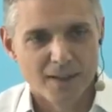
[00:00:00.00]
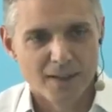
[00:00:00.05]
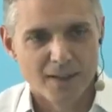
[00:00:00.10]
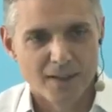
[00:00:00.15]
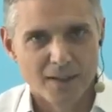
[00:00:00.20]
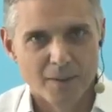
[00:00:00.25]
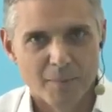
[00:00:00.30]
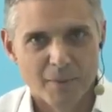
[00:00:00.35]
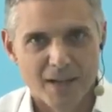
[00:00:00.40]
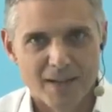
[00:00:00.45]

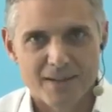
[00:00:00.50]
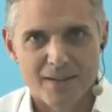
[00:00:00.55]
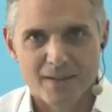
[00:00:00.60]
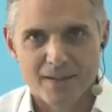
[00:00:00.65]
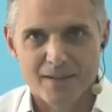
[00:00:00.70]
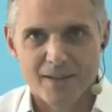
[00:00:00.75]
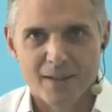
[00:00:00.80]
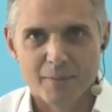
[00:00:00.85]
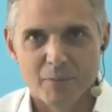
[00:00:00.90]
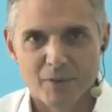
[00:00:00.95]
As
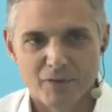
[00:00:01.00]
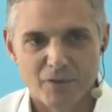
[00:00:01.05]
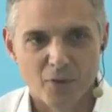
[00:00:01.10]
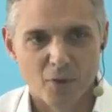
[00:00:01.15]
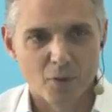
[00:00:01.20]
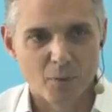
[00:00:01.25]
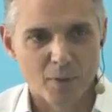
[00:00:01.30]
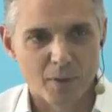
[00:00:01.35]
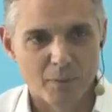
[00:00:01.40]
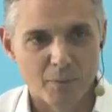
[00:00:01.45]
I said
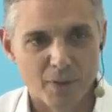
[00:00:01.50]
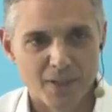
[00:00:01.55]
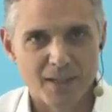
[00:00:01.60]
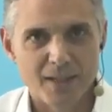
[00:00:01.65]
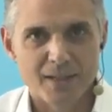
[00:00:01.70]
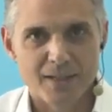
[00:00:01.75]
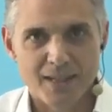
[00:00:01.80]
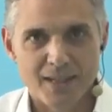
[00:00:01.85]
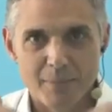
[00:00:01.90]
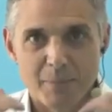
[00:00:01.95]
before, we
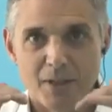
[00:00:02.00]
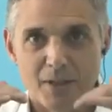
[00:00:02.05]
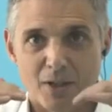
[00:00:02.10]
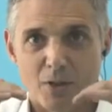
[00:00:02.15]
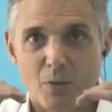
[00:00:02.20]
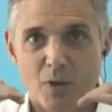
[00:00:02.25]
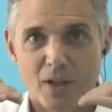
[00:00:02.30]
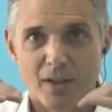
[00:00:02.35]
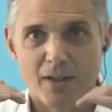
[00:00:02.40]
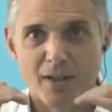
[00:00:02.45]
needed to keep it
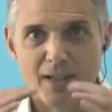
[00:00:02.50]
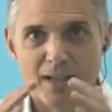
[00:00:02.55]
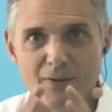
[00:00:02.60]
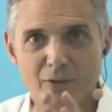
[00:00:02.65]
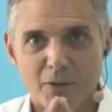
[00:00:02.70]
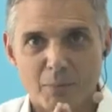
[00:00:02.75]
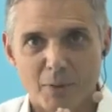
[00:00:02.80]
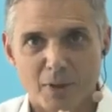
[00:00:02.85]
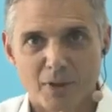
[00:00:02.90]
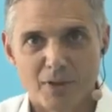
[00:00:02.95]
at quite a high
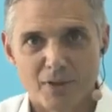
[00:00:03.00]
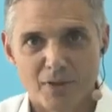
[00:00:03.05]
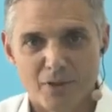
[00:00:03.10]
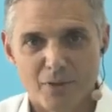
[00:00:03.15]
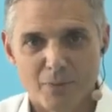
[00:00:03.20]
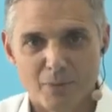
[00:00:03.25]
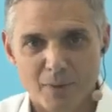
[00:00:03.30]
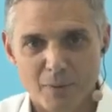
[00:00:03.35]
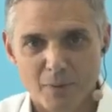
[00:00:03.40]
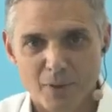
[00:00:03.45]
level
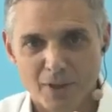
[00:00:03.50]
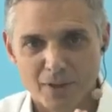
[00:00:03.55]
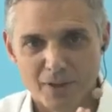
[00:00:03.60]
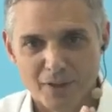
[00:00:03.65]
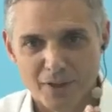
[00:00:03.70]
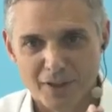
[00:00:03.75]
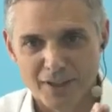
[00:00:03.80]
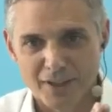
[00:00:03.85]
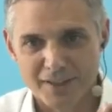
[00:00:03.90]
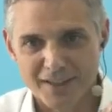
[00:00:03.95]
because we
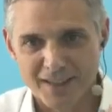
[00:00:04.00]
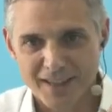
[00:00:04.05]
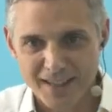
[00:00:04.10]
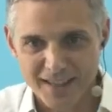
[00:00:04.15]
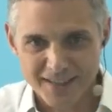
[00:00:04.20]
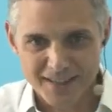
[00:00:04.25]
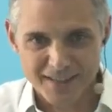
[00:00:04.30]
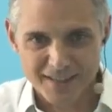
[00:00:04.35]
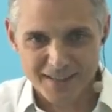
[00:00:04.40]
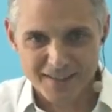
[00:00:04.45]
weren't looking to
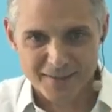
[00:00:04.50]
get,